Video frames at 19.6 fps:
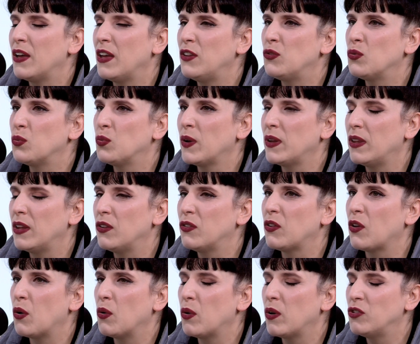really,
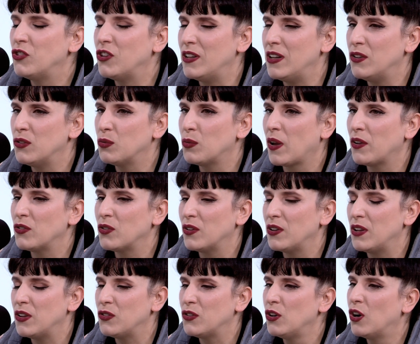so Chidi's restaurant
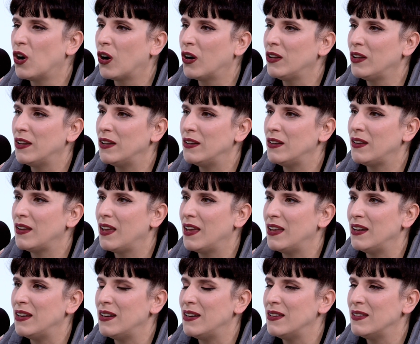is Garland,
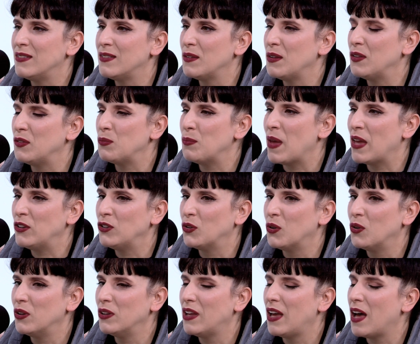and it is magical.